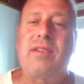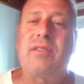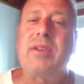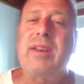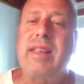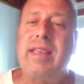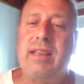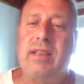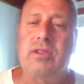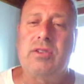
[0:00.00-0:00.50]
There
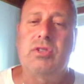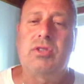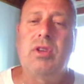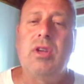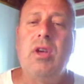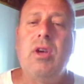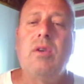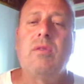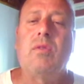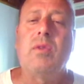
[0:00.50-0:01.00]
it is
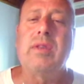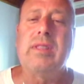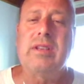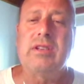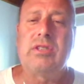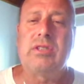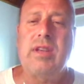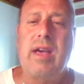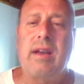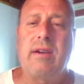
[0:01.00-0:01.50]
for
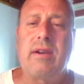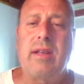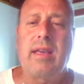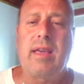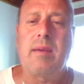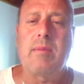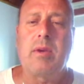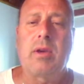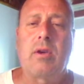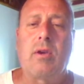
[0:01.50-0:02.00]
this Saturday
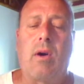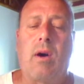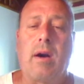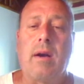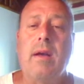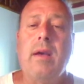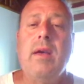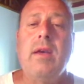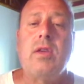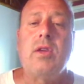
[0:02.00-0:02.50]
gaming
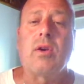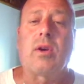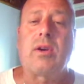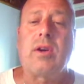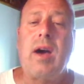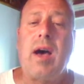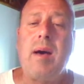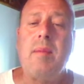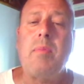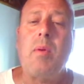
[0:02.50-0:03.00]
card. Your
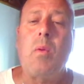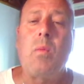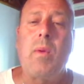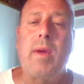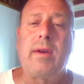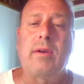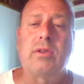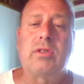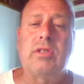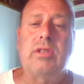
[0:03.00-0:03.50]
comp
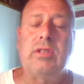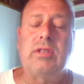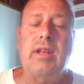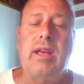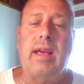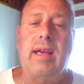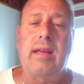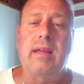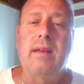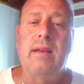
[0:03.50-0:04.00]
winner
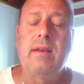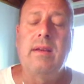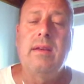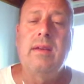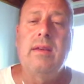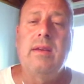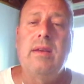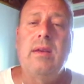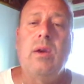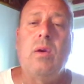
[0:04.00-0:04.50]
today
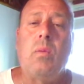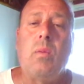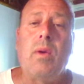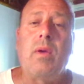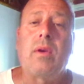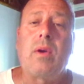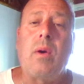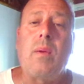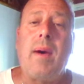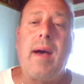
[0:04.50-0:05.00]

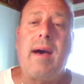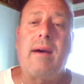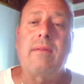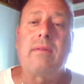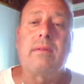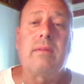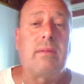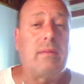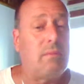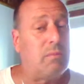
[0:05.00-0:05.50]
will go out,
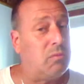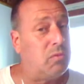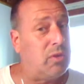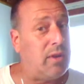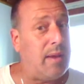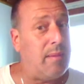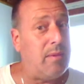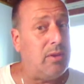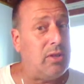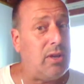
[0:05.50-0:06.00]

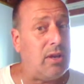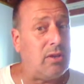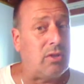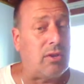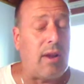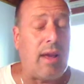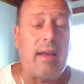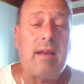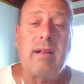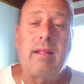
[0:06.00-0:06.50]
same as
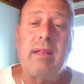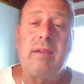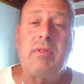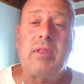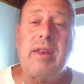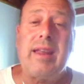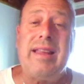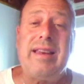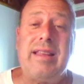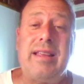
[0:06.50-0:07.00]
yesterday,
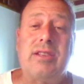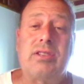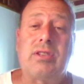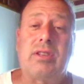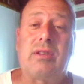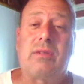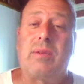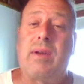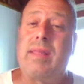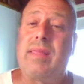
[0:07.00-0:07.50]
Cleveland Indians
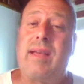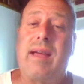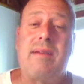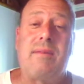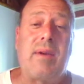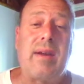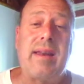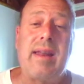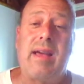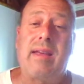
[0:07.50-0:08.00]
on the run
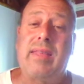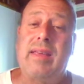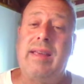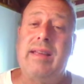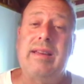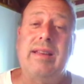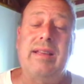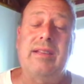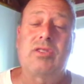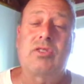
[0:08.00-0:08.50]
line. Right now the
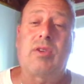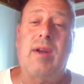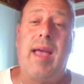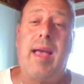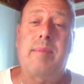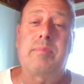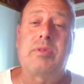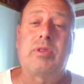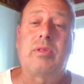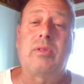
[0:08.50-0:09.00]
Indians are
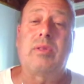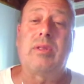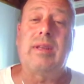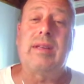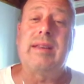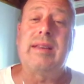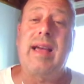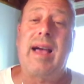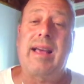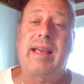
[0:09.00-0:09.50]

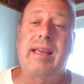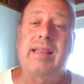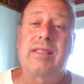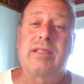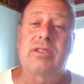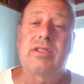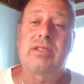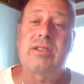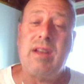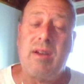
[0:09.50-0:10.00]
absolutely knocking
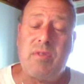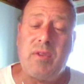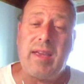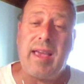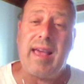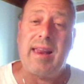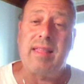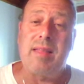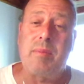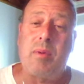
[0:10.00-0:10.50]
the
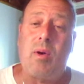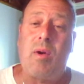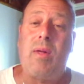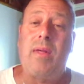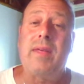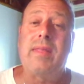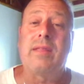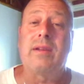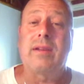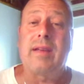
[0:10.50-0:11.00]
stuffing out of the
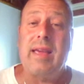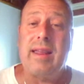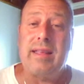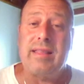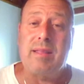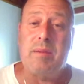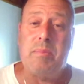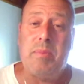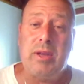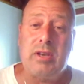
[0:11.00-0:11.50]
ball and they're
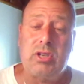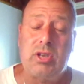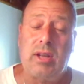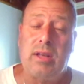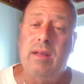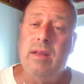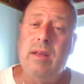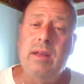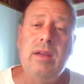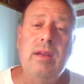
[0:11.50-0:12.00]
getting the
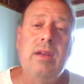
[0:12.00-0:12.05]
pitching.